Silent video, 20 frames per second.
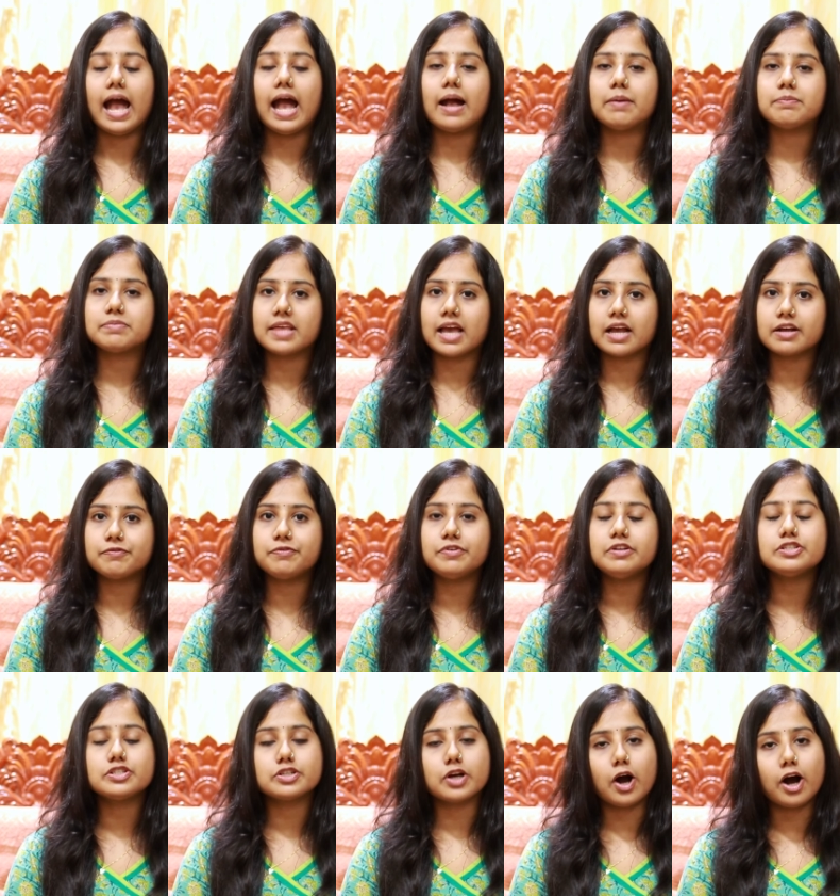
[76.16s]
I am
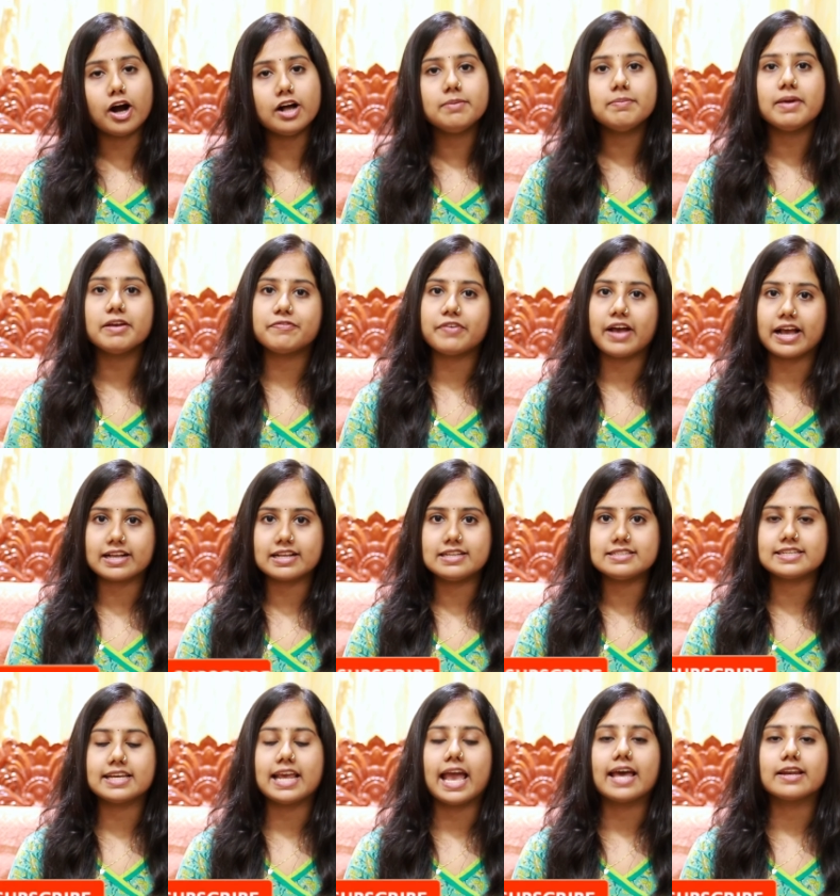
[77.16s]
thankful to all my
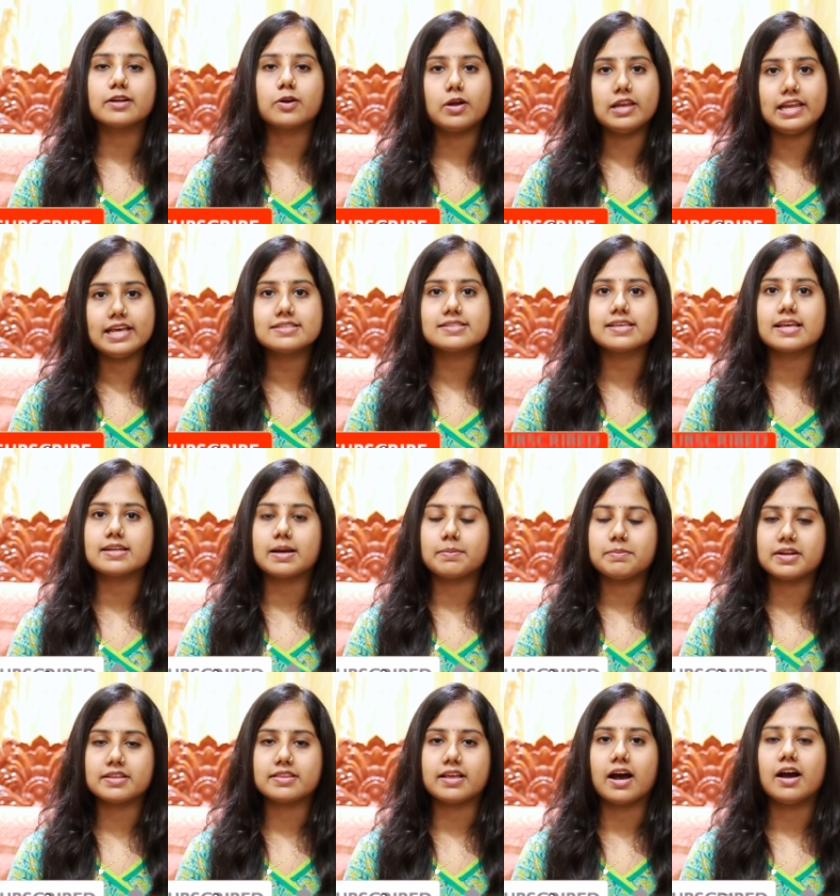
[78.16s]
faculty and colleagues at
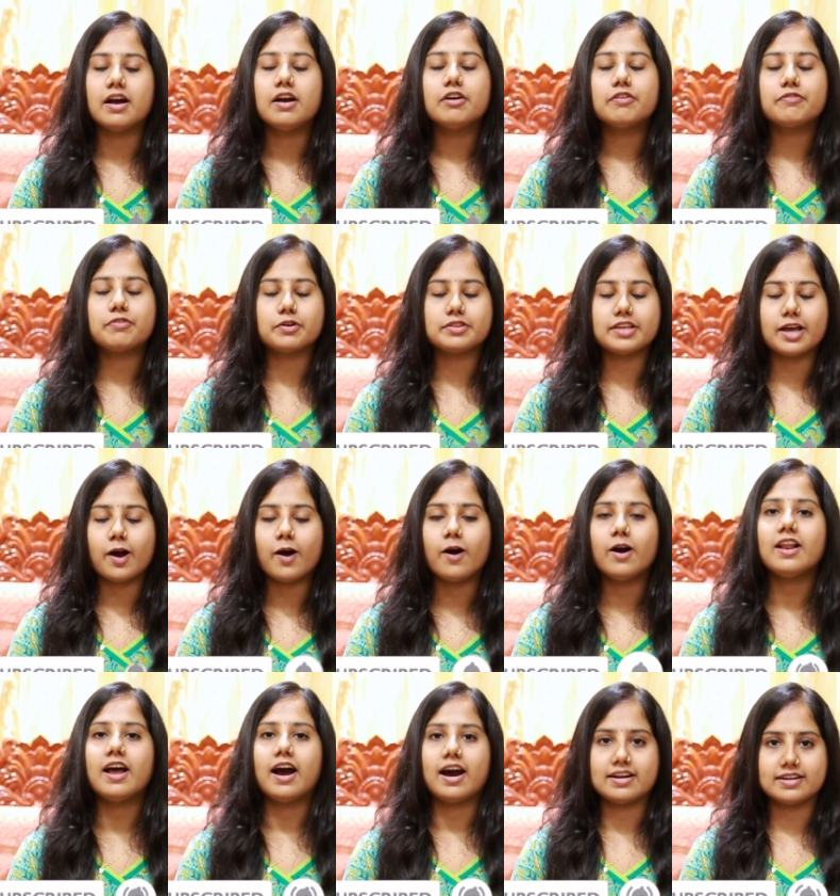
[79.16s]
Amrita for their
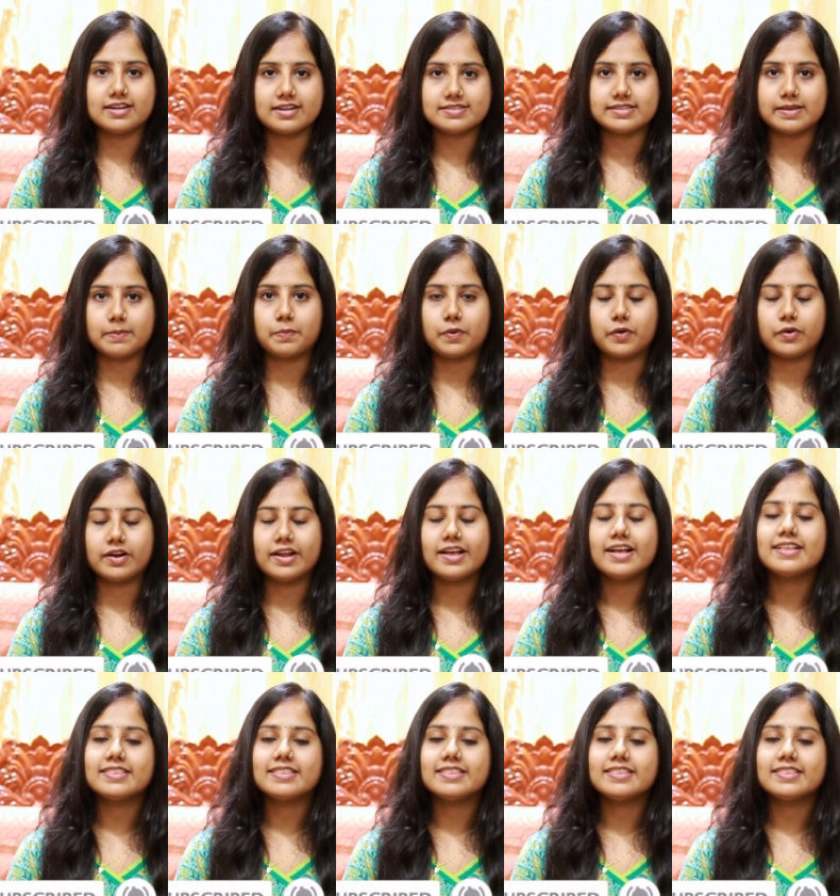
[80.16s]
wholehearted support.